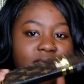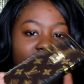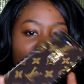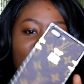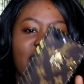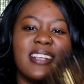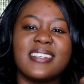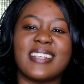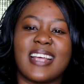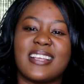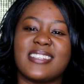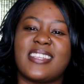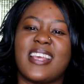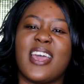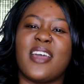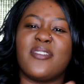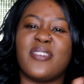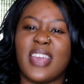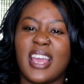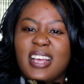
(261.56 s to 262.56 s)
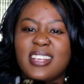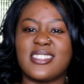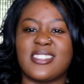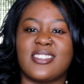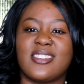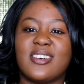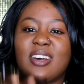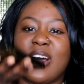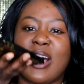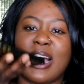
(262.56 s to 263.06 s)
And it's as heavy as
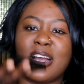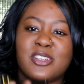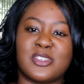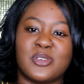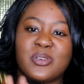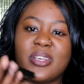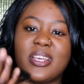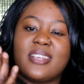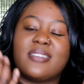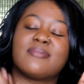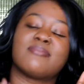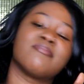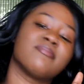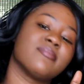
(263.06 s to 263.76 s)
the actual case.